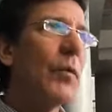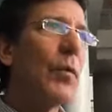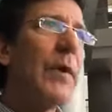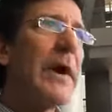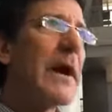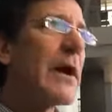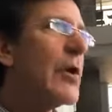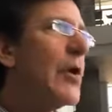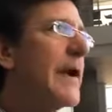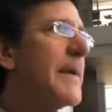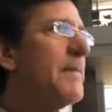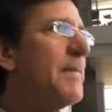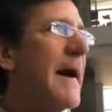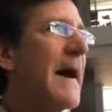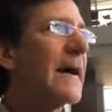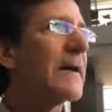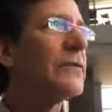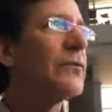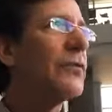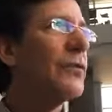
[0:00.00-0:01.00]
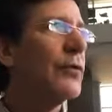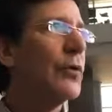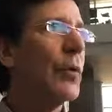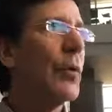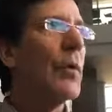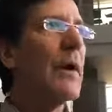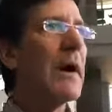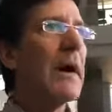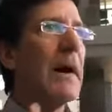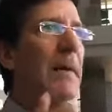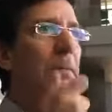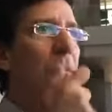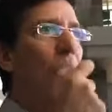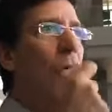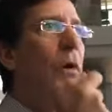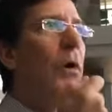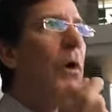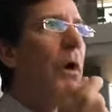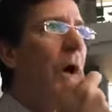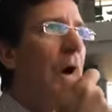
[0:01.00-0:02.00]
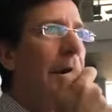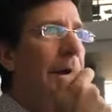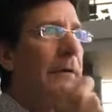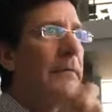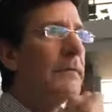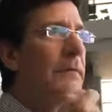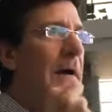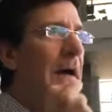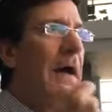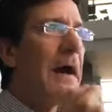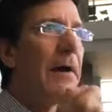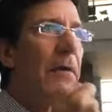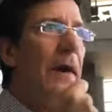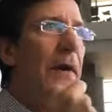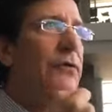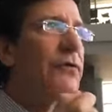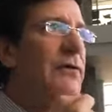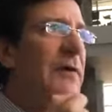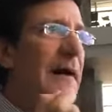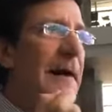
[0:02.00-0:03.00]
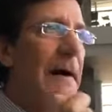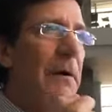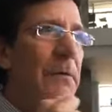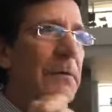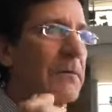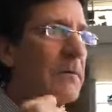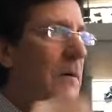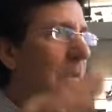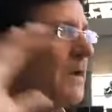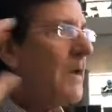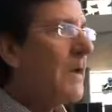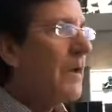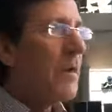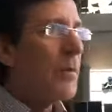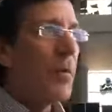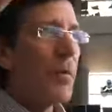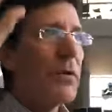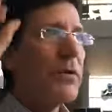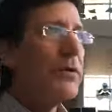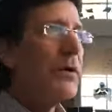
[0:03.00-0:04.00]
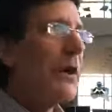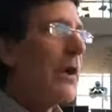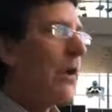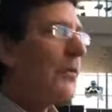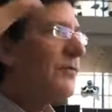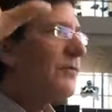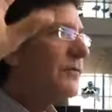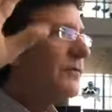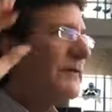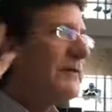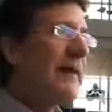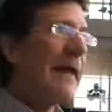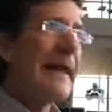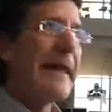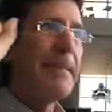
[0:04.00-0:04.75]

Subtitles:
We are going back to the bullhorn around town, telling